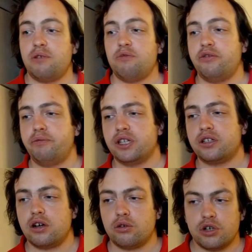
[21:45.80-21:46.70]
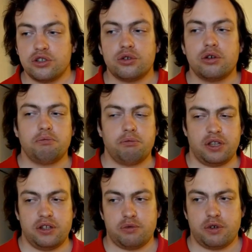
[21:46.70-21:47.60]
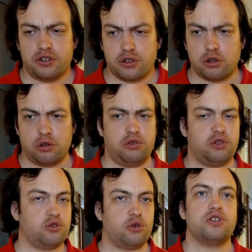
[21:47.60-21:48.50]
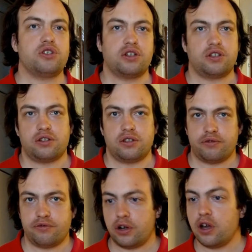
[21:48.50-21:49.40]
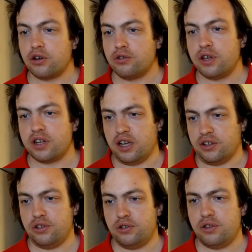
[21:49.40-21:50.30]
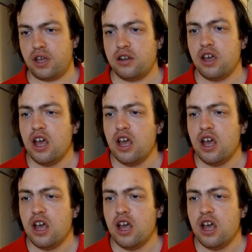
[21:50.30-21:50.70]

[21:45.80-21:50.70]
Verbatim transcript: of Bertrand Coisson, but this one is closed source. It's very hard to get access to that.